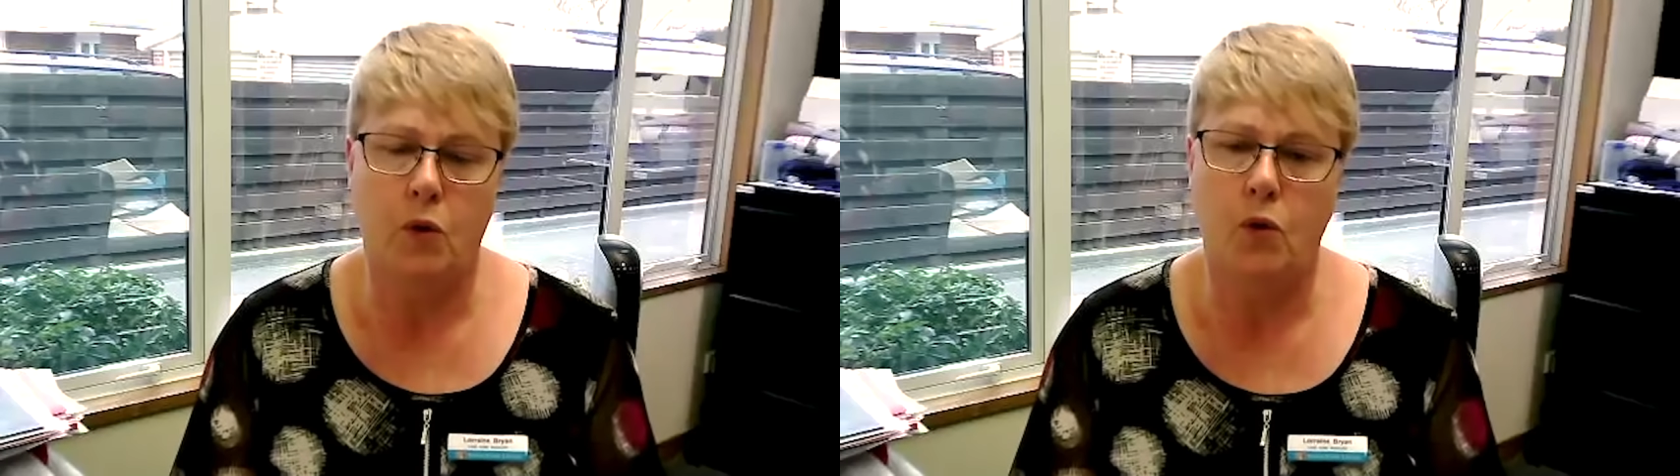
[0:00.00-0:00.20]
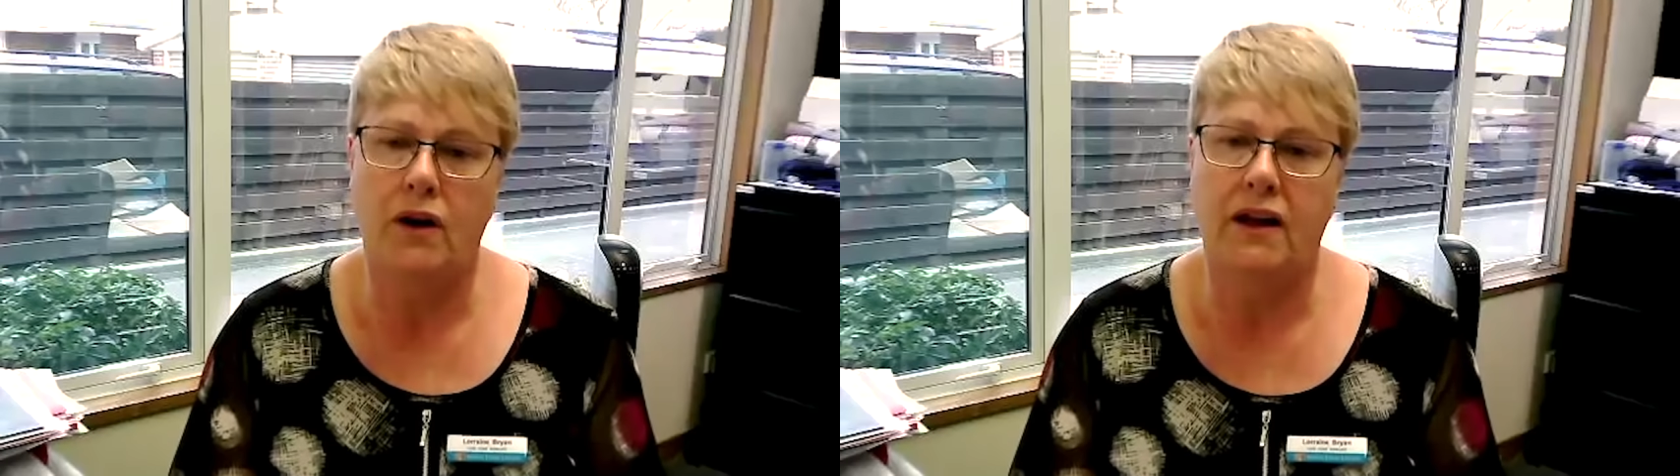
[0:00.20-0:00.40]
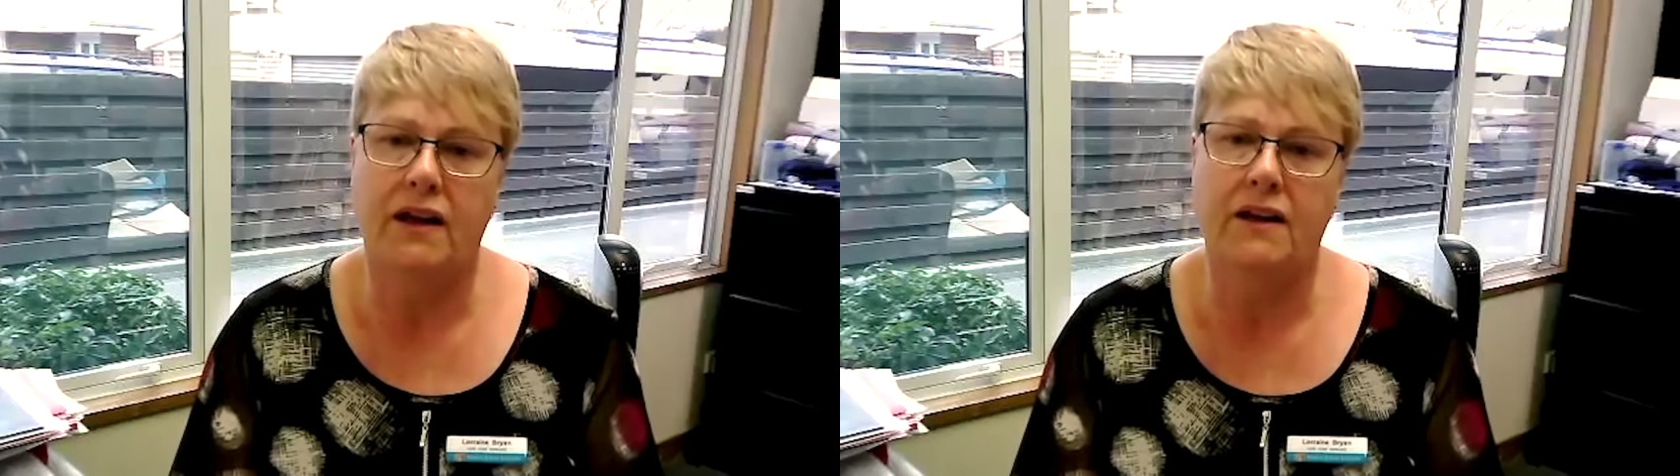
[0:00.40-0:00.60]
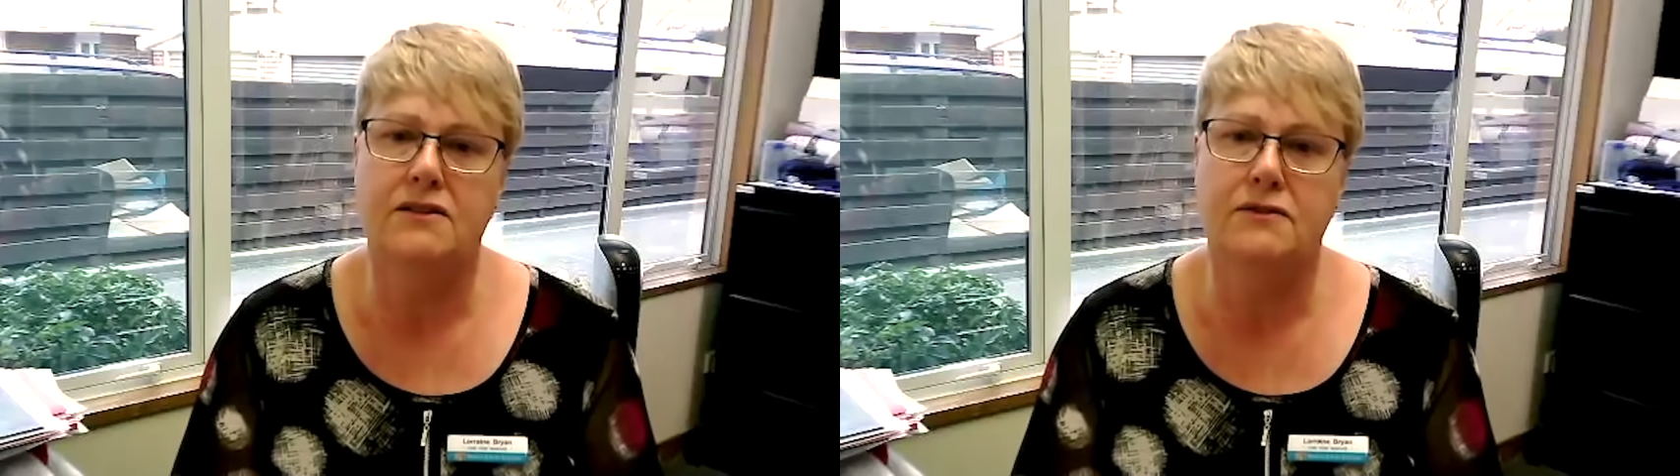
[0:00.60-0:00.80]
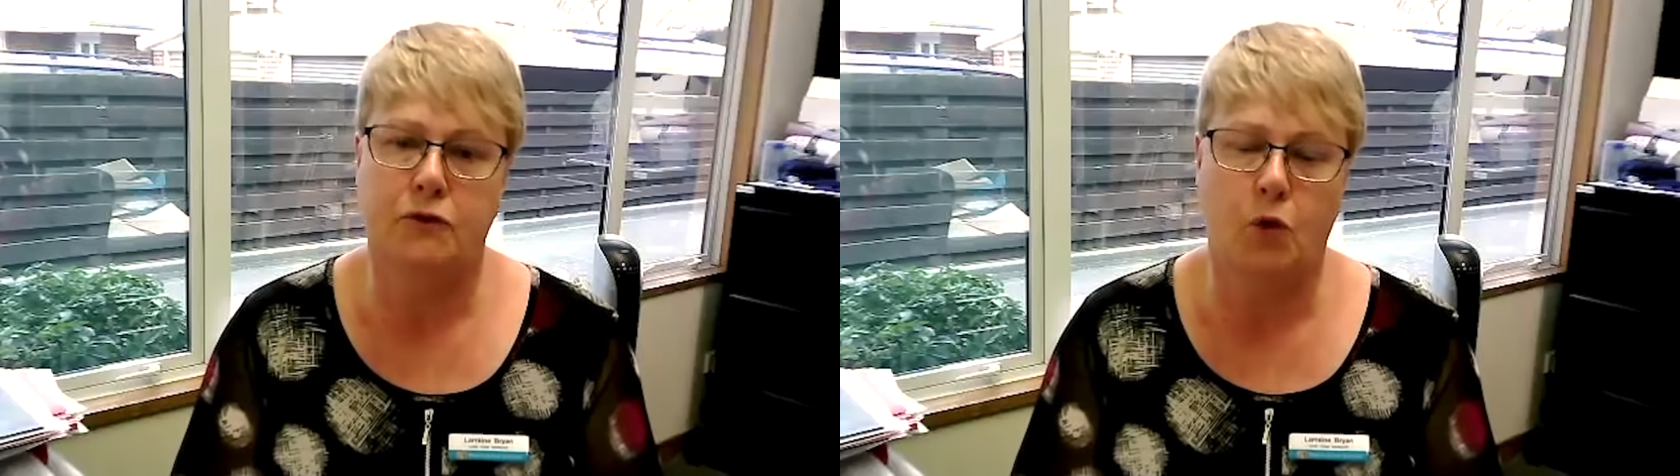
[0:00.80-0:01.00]

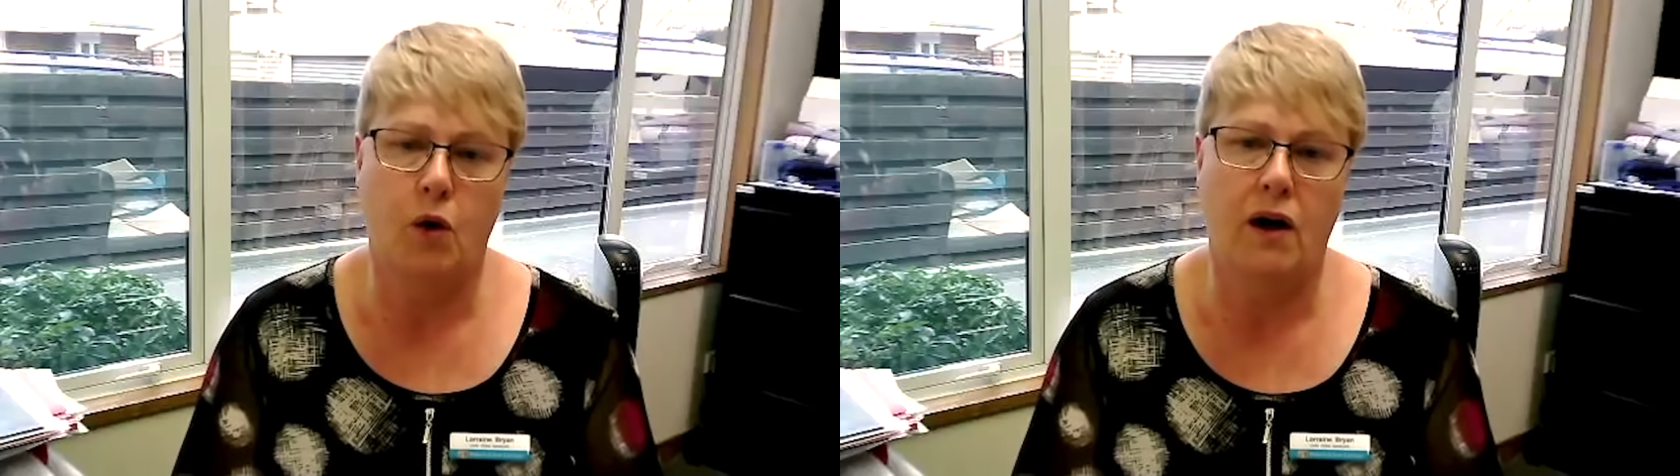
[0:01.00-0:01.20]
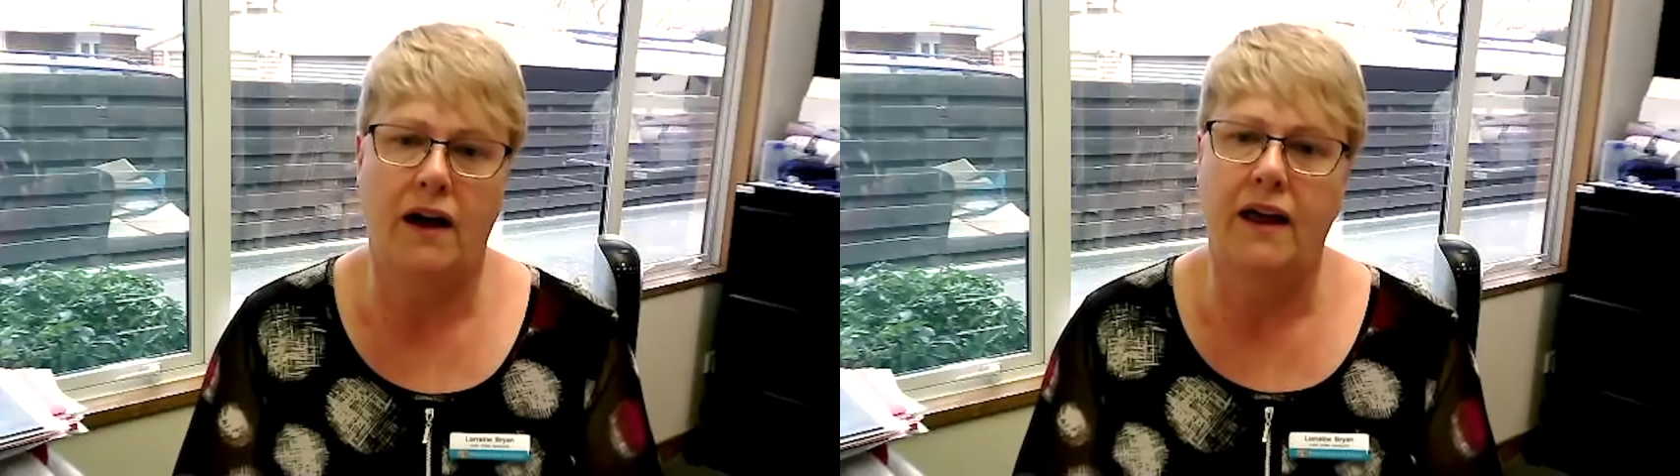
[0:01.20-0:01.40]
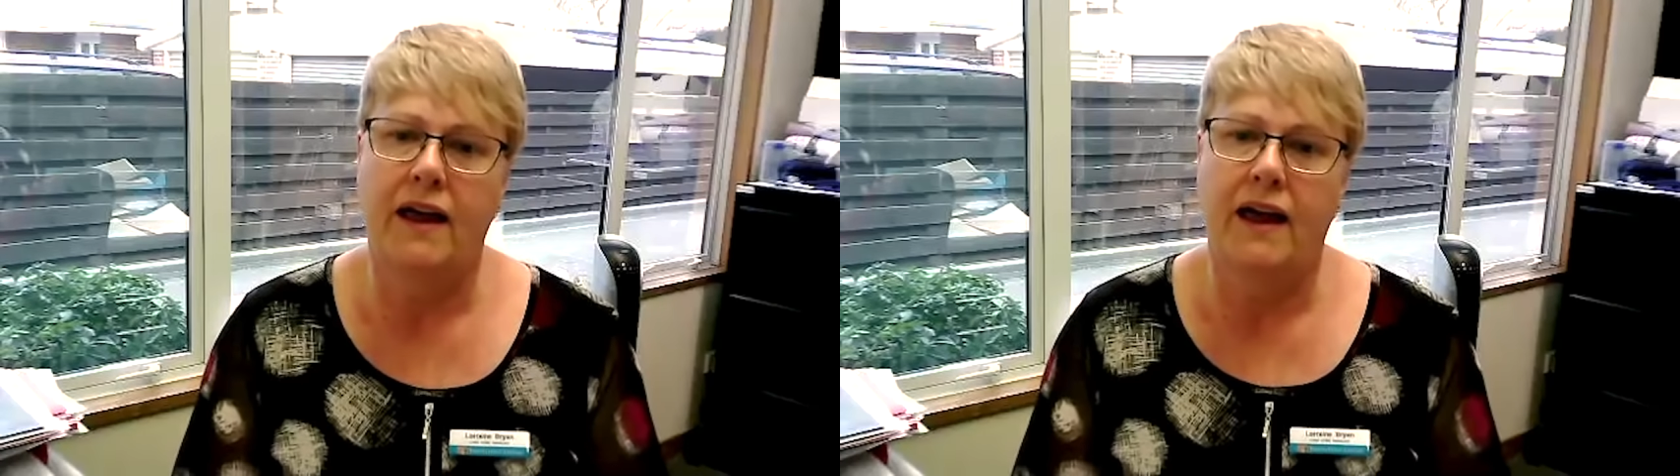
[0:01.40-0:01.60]
mornings for